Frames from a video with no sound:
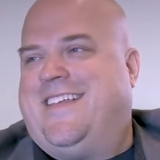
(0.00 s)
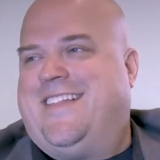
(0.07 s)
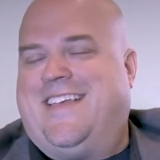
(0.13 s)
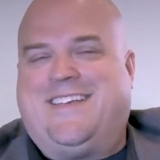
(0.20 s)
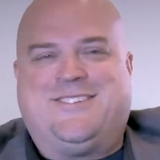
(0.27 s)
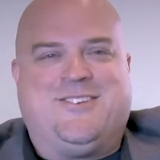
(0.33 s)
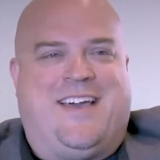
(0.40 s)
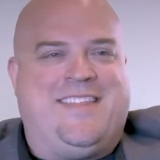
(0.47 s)

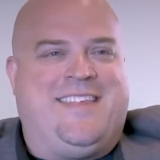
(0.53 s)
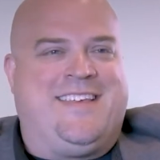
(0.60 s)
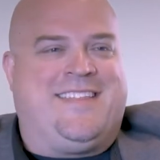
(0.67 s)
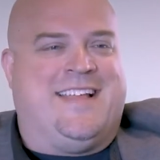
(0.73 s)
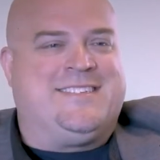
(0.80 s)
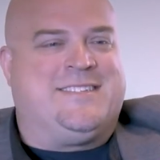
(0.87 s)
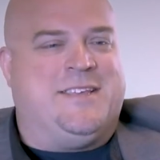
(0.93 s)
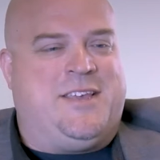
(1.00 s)
like so i think
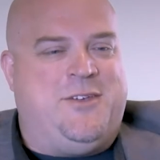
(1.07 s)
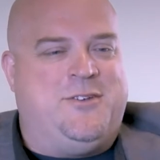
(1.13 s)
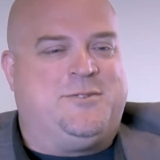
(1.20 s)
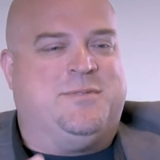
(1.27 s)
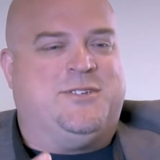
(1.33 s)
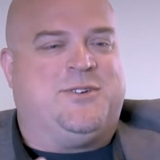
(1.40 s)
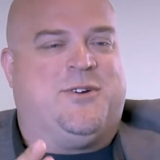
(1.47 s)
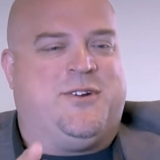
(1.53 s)
that's the huge
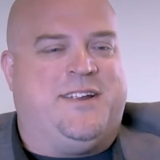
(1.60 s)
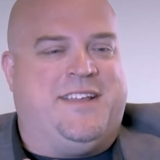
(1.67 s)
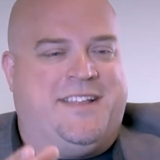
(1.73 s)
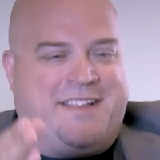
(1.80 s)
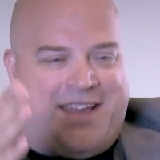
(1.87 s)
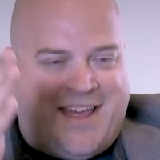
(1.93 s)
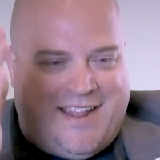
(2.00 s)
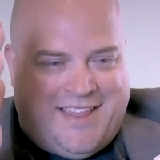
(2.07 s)
majority
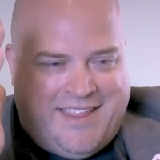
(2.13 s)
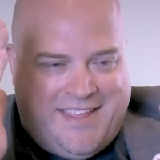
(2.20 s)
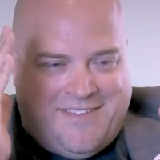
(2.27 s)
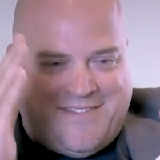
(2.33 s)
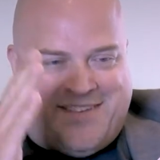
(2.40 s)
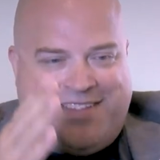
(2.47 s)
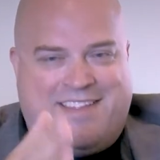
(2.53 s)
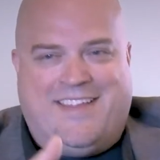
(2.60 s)
that kind of
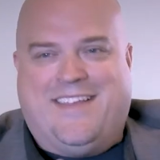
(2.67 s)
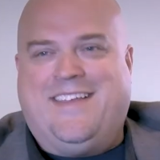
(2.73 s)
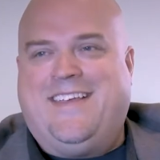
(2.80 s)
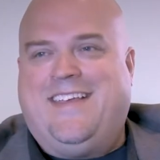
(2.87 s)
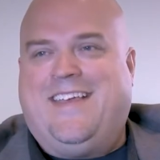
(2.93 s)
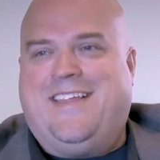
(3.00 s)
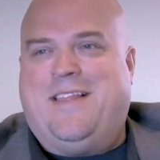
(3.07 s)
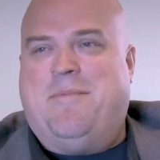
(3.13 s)
lives in the
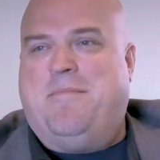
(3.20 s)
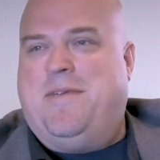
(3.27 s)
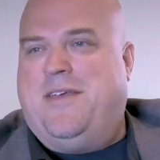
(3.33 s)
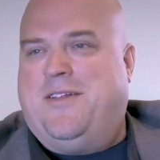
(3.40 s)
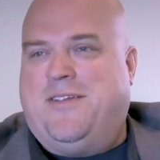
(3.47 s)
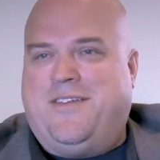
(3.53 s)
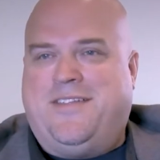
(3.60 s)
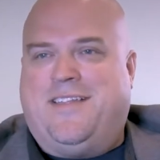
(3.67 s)
in the
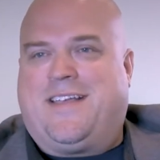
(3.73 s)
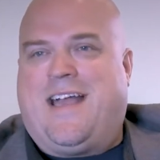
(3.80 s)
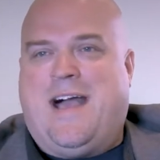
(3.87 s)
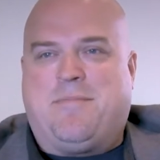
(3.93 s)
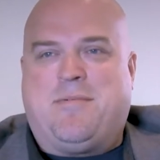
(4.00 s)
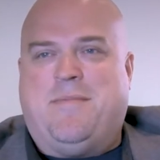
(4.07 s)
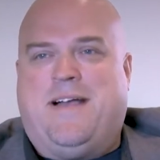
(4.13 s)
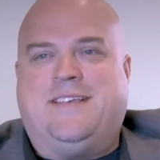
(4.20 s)
middle in the
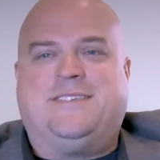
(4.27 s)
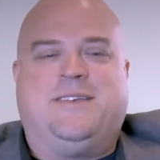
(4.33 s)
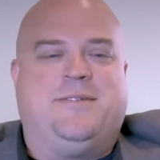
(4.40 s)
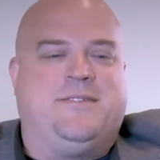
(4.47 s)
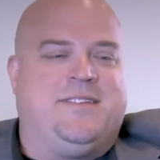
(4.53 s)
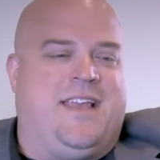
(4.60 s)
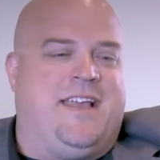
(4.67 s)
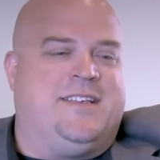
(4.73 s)

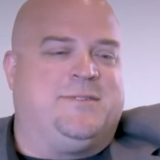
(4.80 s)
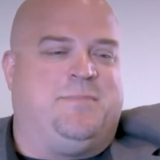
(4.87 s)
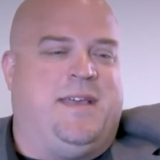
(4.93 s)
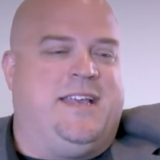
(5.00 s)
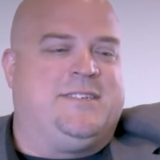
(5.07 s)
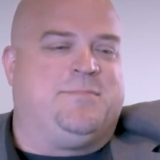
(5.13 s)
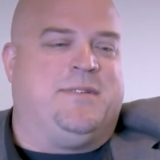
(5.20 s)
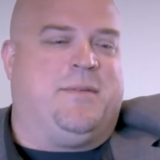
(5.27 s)
compromising eh,
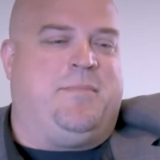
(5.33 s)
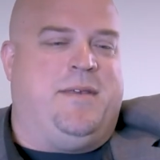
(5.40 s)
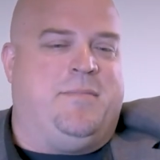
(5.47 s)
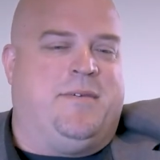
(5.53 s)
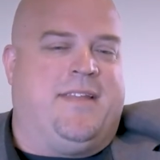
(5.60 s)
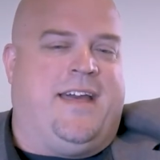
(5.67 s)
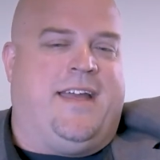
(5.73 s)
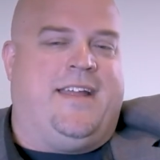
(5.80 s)
space but the
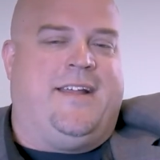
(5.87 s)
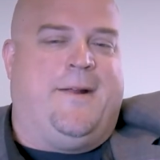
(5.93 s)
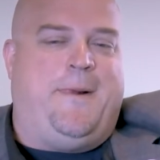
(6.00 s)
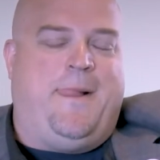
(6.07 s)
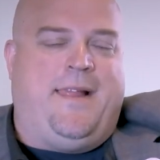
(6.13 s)
people that